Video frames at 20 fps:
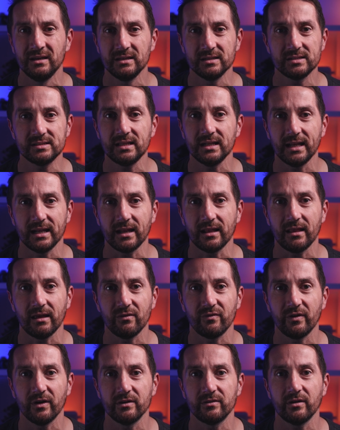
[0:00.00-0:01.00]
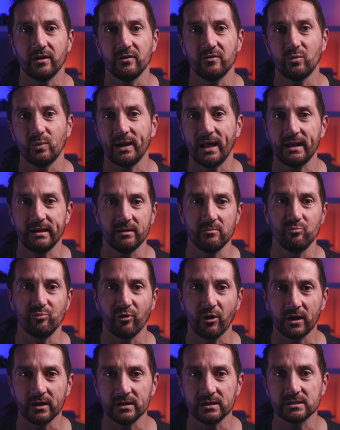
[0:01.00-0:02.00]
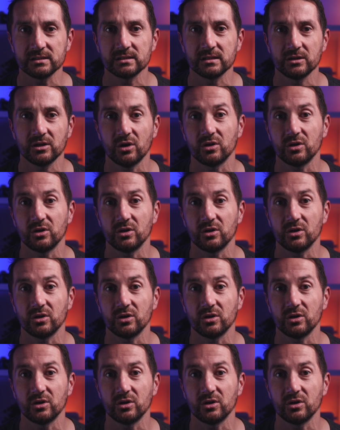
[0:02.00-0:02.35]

still edit their photos when adding brightness,